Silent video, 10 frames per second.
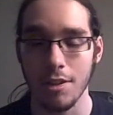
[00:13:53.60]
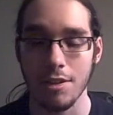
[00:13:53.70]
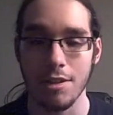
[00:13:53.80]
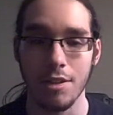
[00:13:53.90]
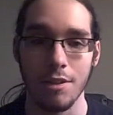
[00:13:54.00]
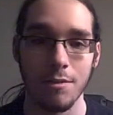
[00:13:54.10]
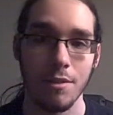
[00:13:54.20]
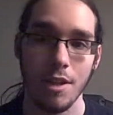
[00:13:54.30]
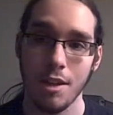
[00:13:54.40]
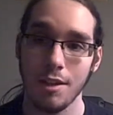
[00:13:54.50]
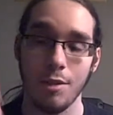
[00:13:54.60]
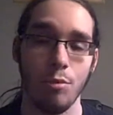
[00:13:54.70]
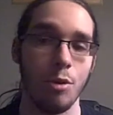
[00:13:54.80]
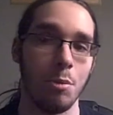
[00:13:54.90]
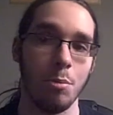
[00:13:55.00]
stuff, get
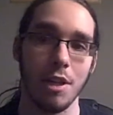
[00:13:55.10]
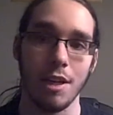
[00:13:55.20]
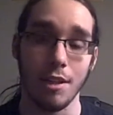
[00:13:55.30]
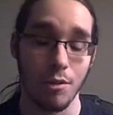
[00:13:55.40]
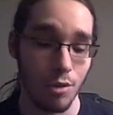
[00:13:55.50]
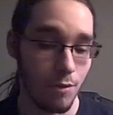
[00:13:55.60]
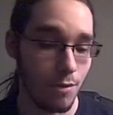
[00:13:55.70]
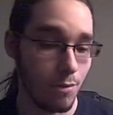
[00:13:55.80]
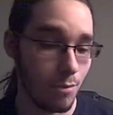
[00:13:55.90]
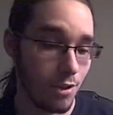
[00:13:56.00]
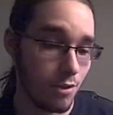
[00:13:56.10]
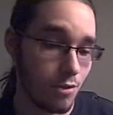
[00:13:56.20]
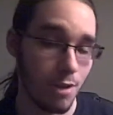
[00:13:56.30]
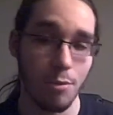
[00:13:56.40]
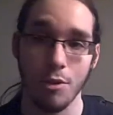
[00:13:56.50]
Pokemon Black. Or if you want to
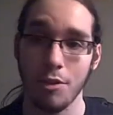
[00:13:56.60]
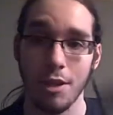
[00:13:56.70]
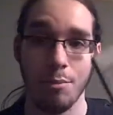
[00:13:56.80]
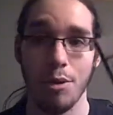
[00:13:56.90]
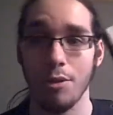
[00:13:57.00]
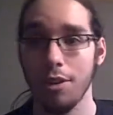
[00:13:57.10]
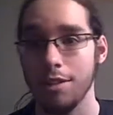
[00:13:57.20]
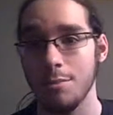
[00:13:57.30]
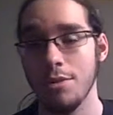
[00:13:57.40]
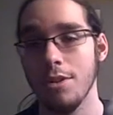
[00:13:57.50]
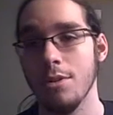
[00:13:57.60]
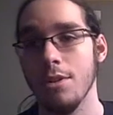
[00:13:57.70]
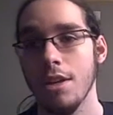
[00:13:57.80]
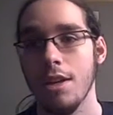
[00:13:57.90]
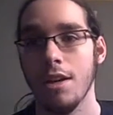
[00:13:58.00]
try both, get both. It's up to you.
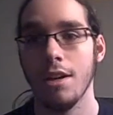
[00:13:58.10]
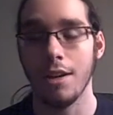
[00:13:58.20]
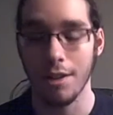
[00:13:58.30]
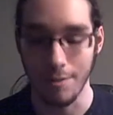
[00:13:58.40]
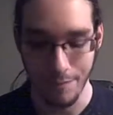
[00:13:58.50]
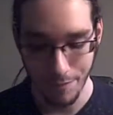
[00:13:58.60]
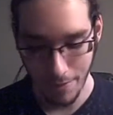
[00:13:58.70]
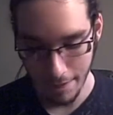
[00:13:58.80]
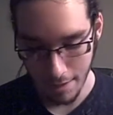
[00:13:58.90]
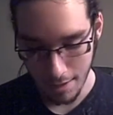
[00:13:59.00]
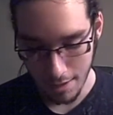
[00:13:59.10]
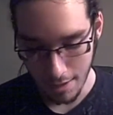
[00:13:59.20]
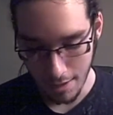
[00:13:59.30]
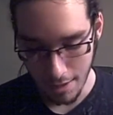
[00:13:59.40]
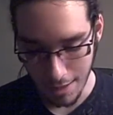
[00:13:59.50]

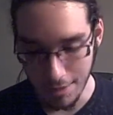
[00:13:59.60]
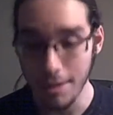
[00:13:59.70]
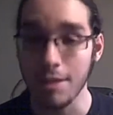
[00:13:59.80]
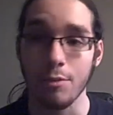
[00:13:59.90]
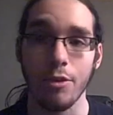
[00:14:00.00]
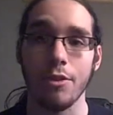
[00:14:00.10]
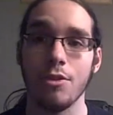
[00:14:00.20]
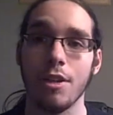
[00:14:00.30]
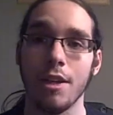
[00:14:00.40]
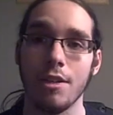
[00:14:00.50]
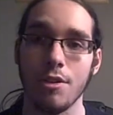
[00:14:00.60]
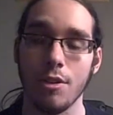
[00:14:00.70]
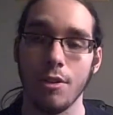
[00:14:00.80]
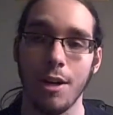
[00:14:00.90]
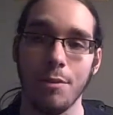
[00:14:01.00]
I think it's worth a try.
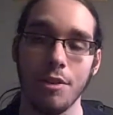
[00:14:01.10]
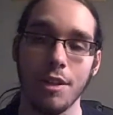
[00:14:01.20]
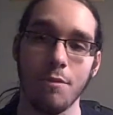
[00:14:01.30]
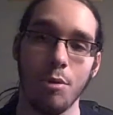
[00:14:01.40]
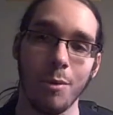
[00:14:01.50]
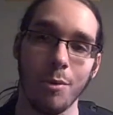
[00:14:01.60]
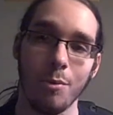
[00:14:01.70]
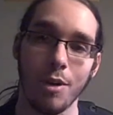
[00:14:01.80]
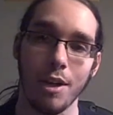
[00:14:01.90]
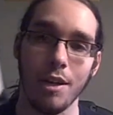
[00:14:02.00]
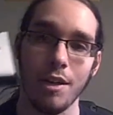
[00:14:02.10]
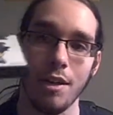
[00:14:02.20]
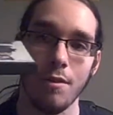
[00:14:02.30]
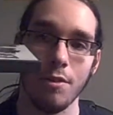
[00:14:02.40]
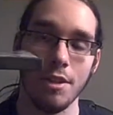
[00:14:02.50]
So I'm going to give Pokemon White for